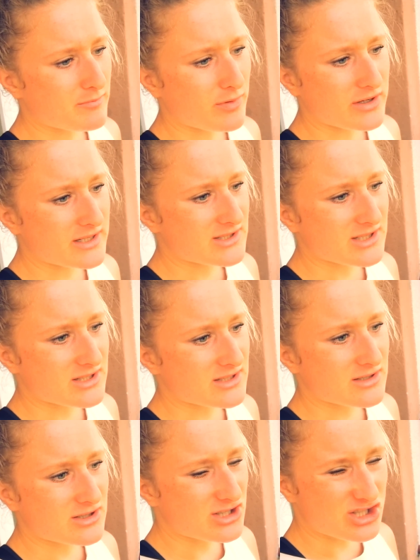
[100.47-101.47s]
body
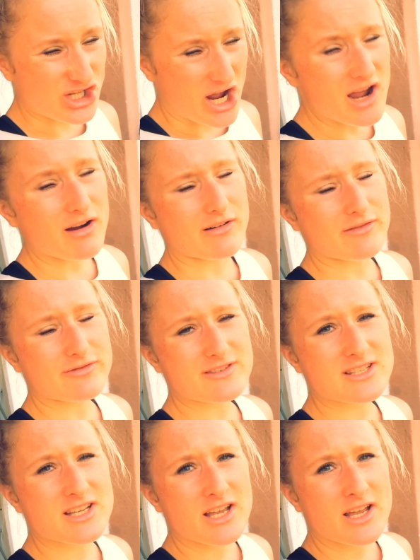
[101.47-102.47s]
just starved.